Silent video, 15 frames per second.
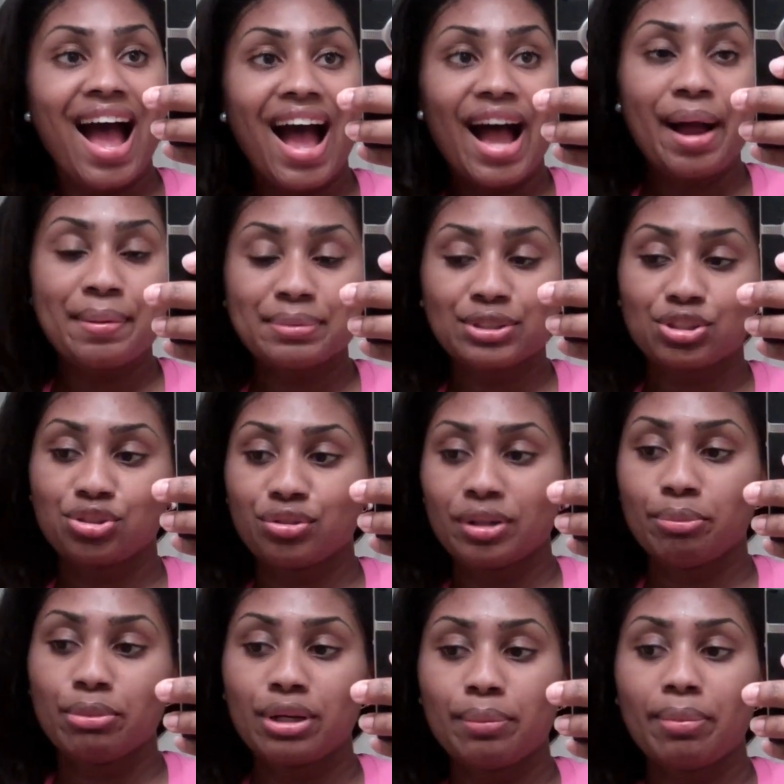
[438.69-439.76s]
I was
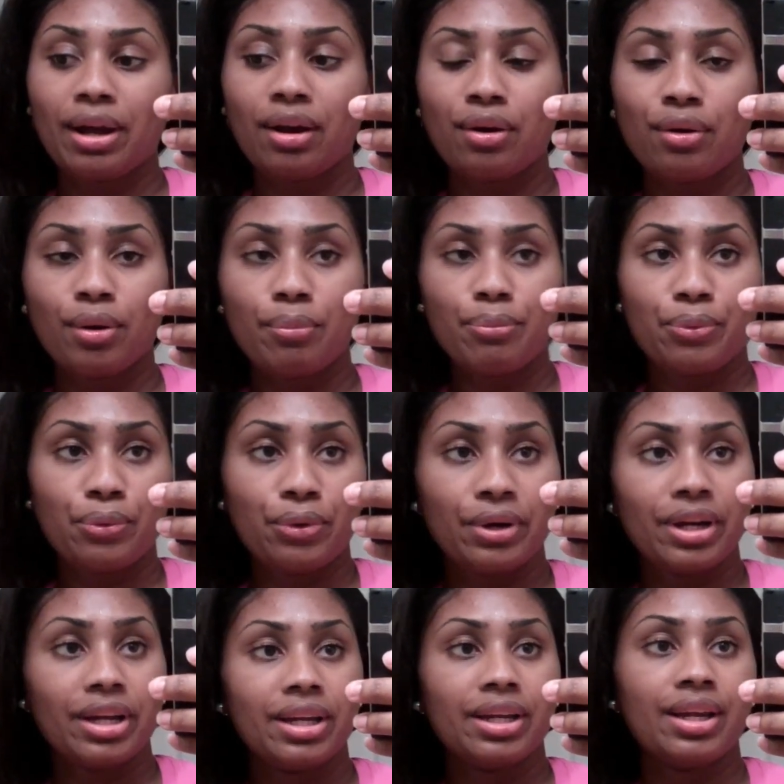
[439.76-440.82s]
dreaming about a
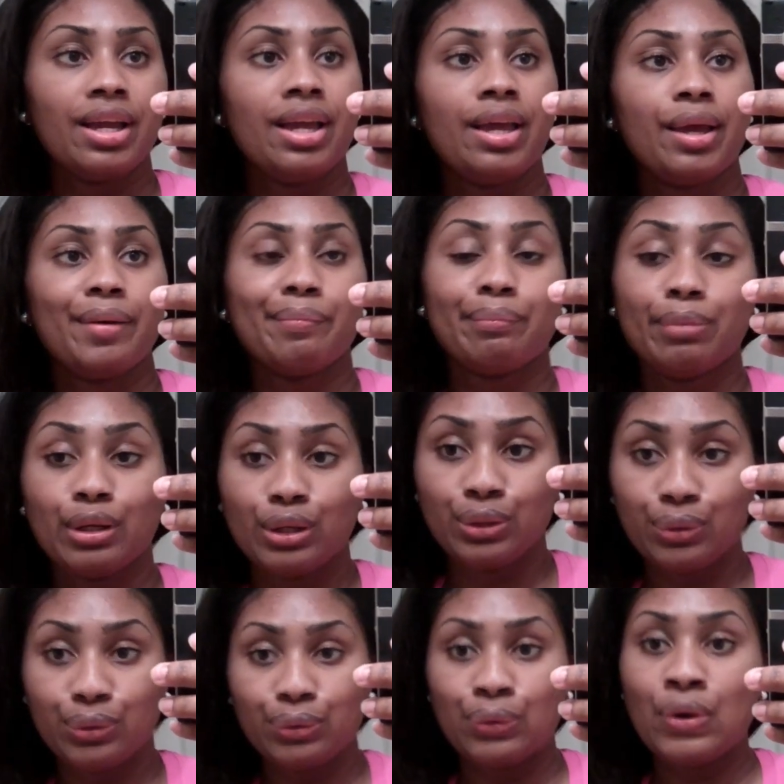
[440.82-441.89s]
boy in
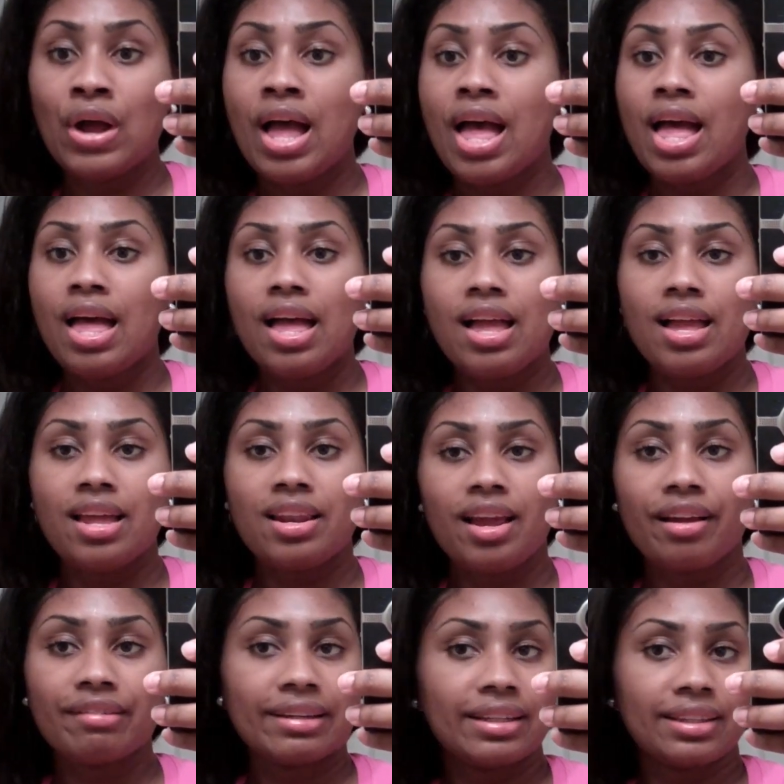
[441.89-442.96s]
blue and
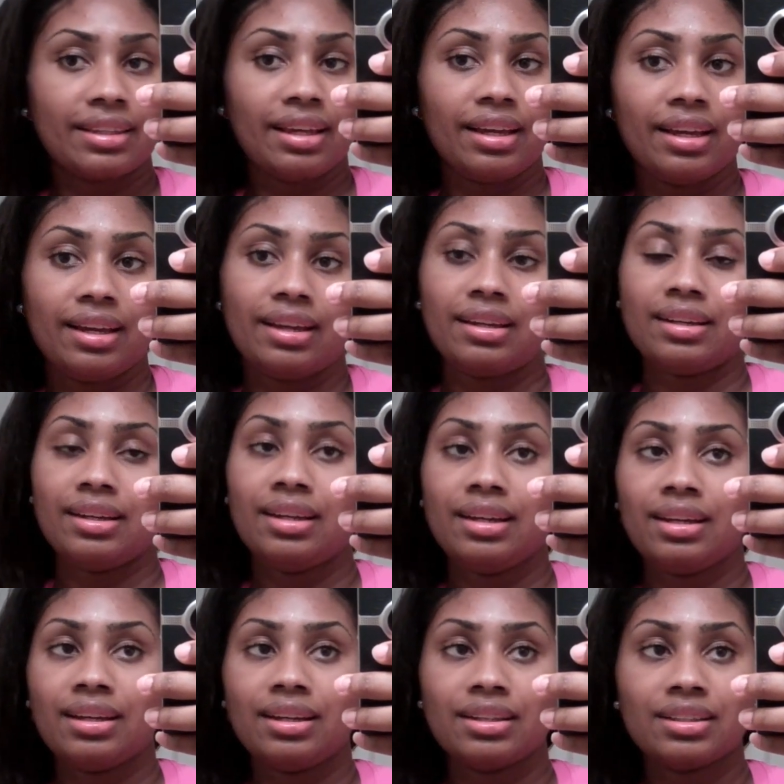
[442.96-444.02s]
everything
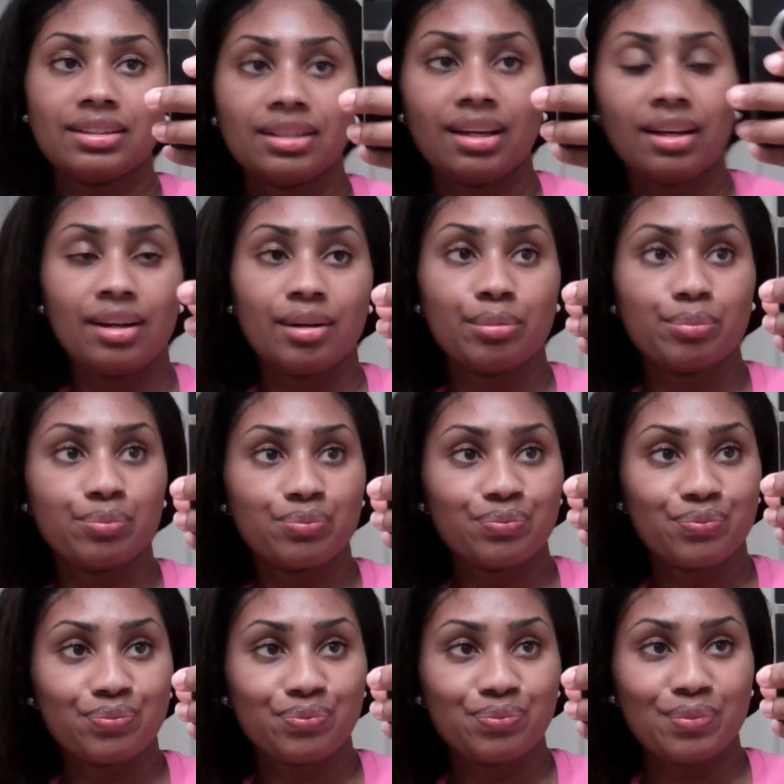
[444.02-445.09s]
and um,
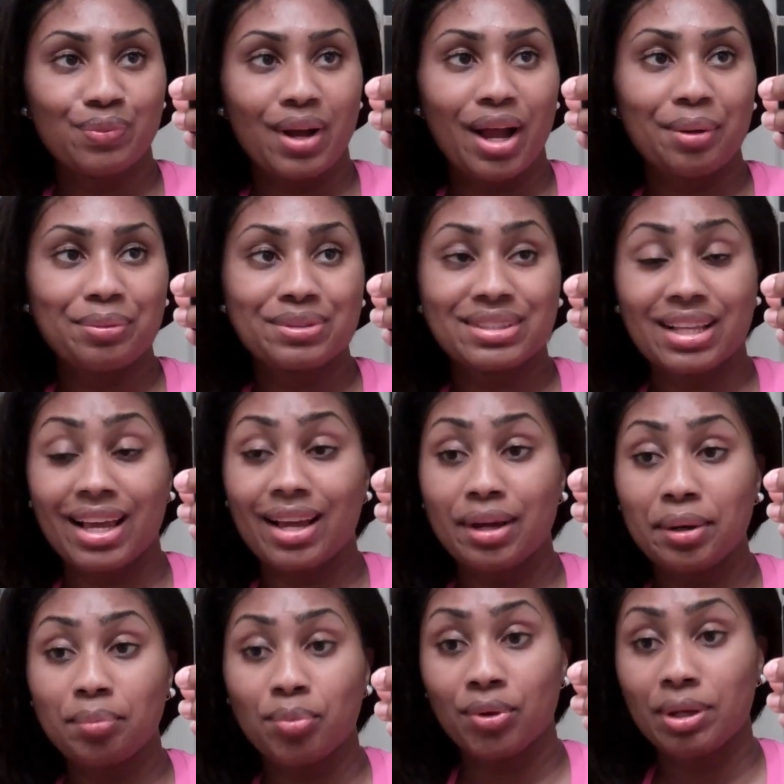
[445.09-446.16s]
I was
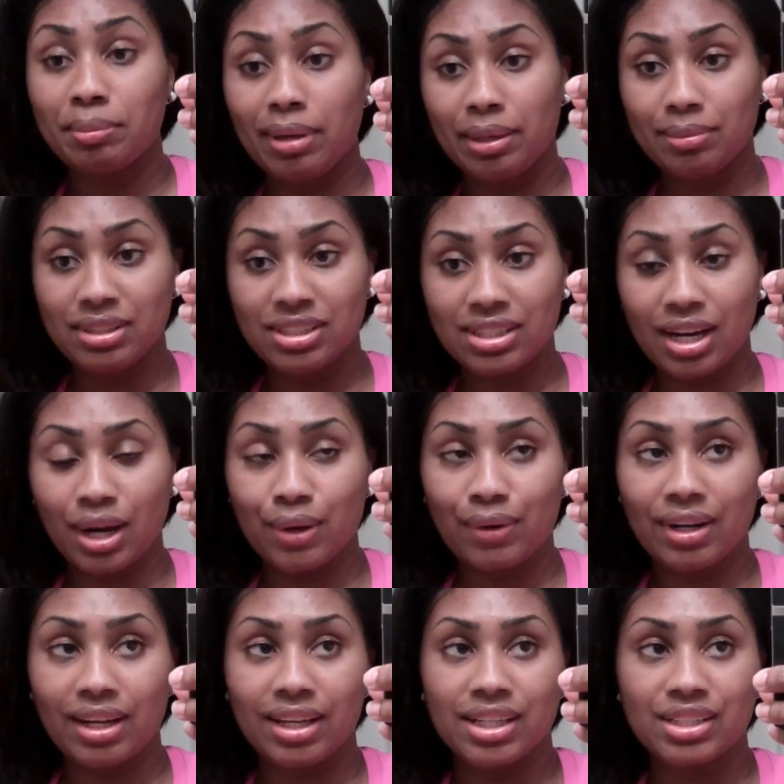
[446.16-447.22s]
at a boy baby
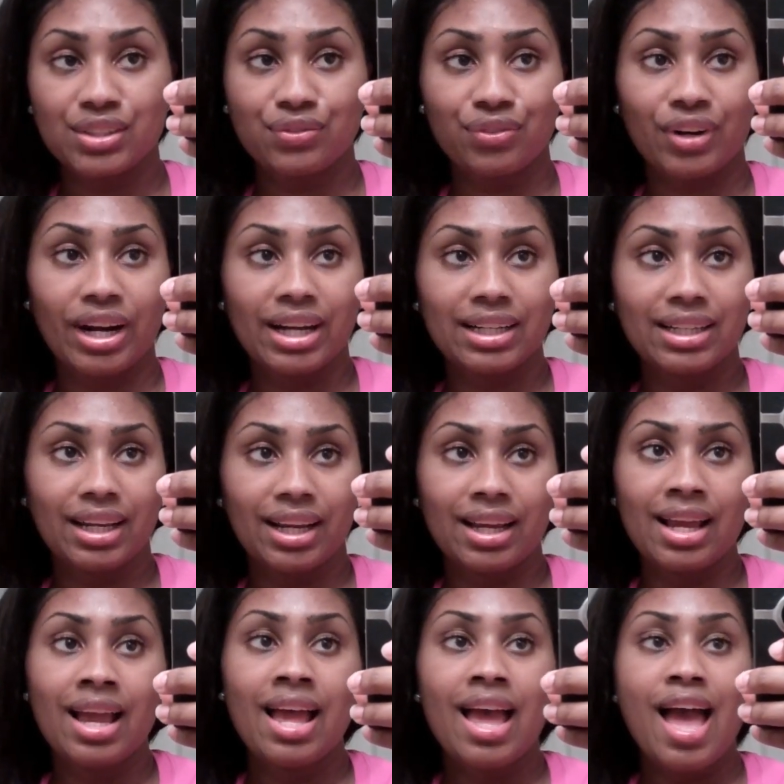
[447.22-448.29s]
shower last
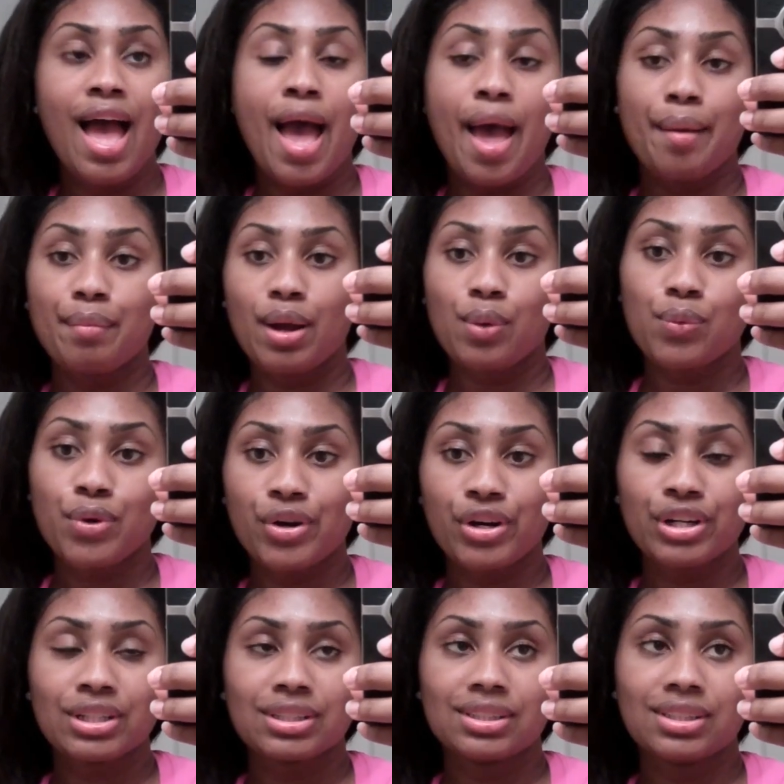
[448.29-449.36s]
Friday at my
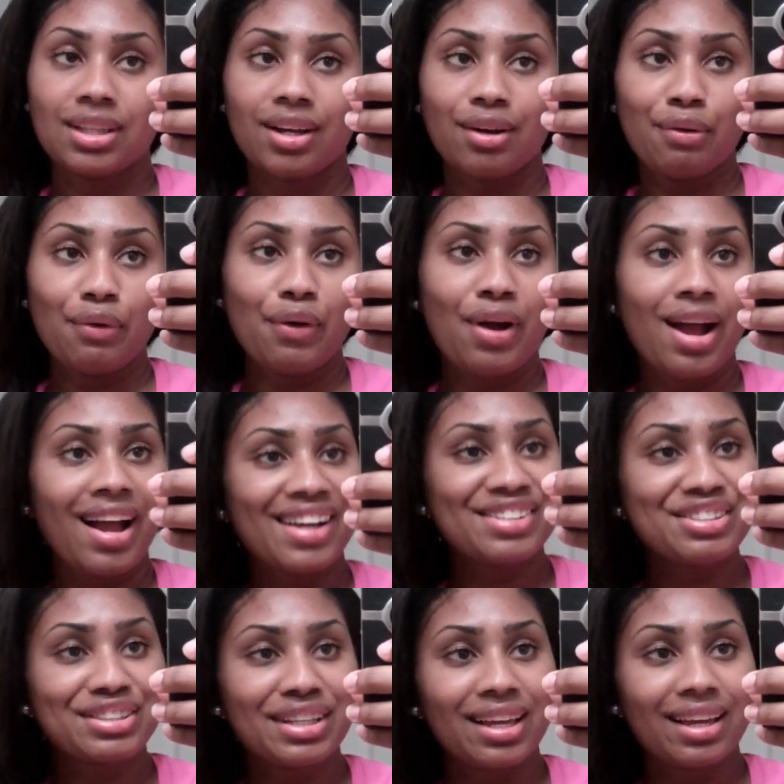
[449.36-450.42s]
work so I
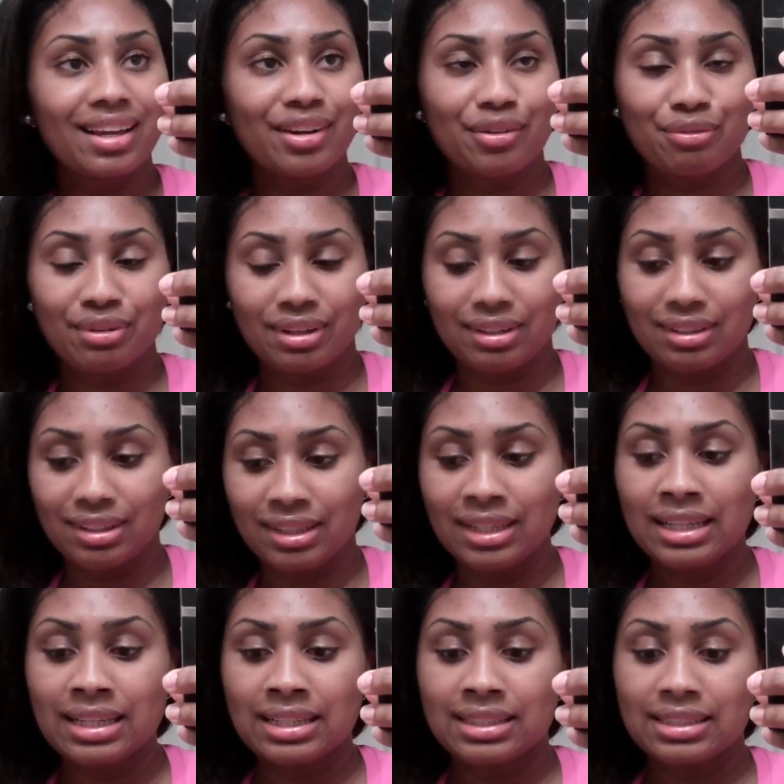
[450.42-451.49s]
just had a really
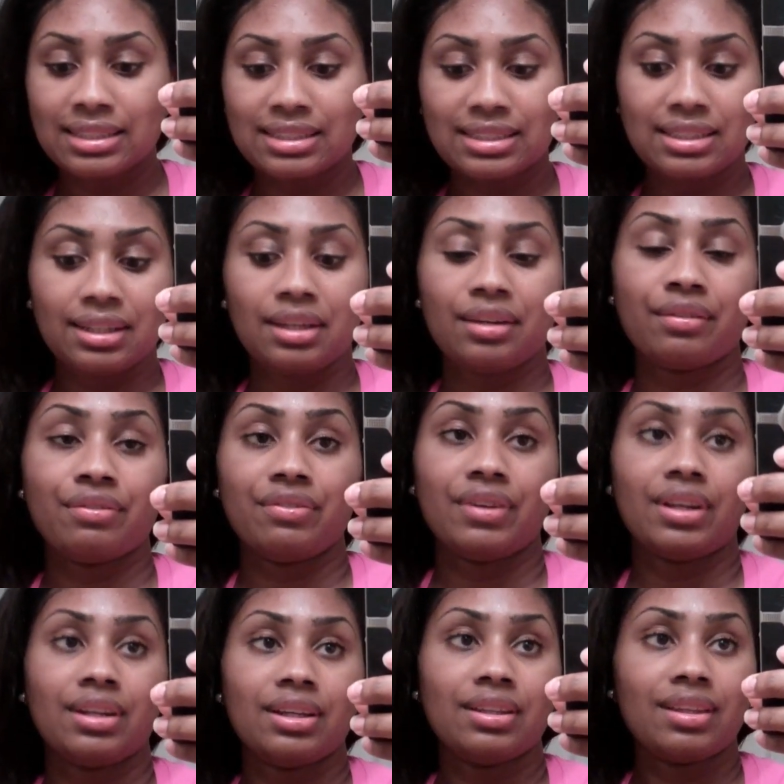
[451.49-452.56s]
distinct
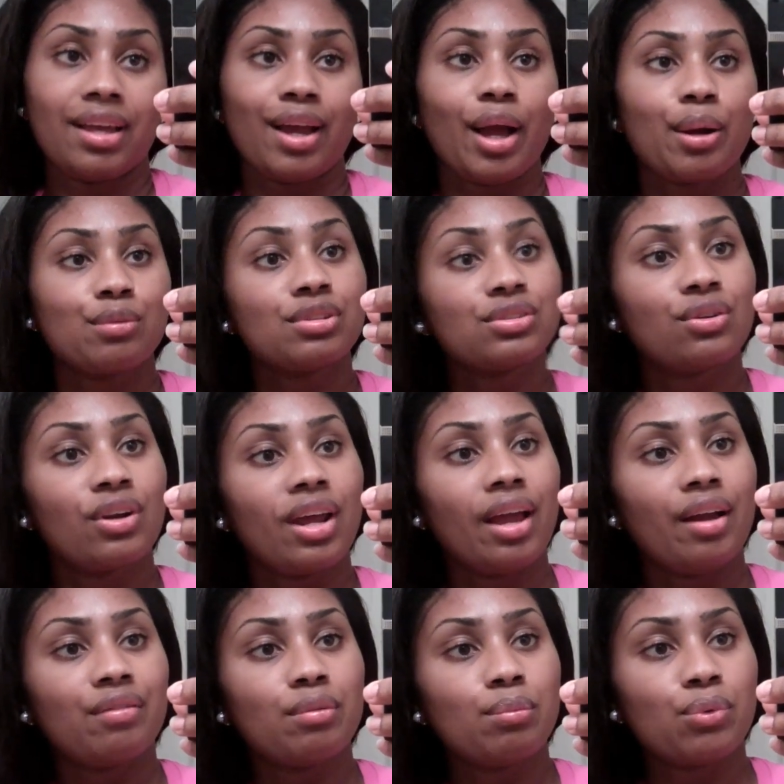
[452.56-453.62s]
feeling that I was going to
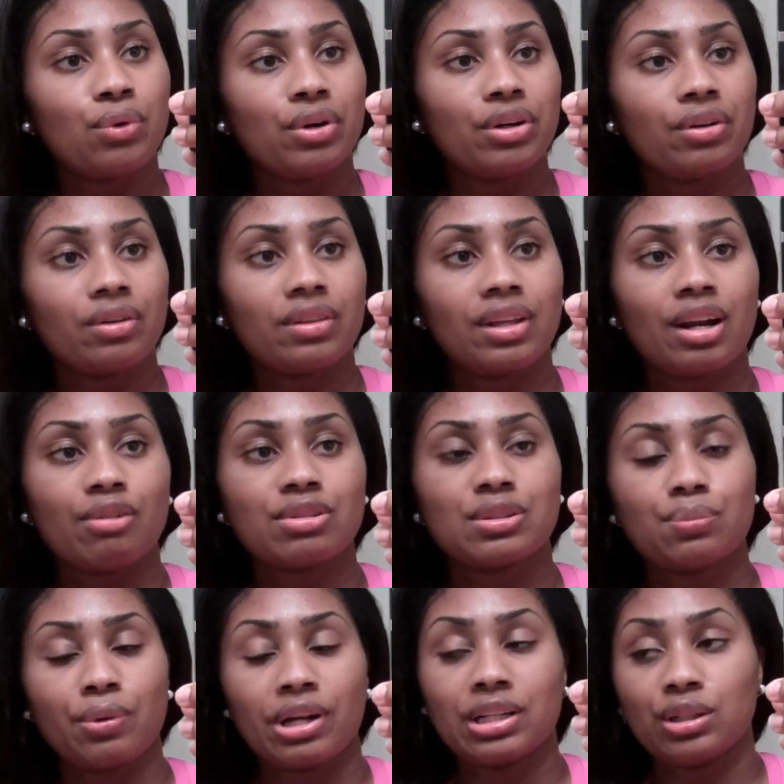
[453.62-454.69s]
have a boy or that I was
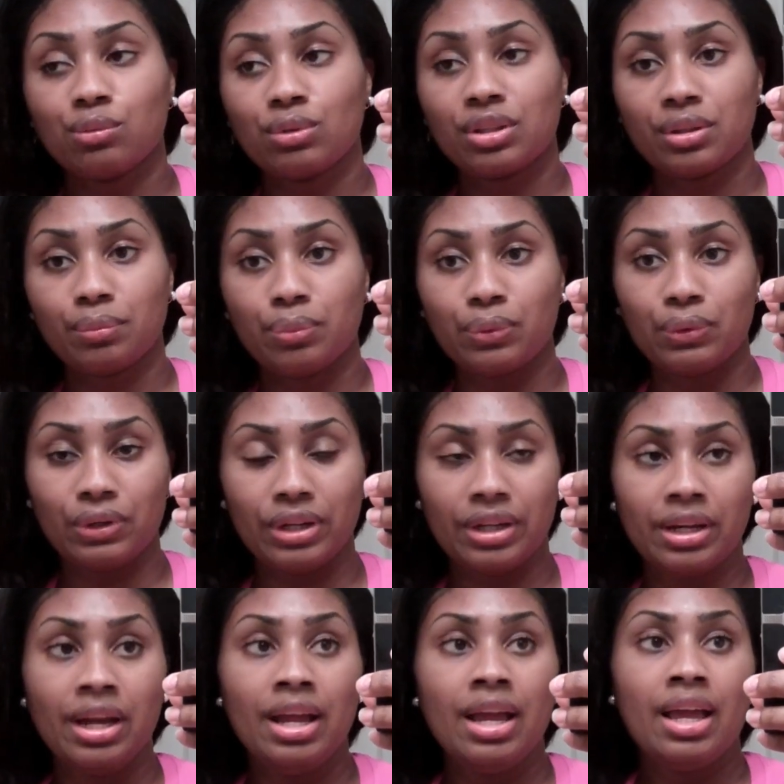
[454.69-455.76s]
pregnant with a boy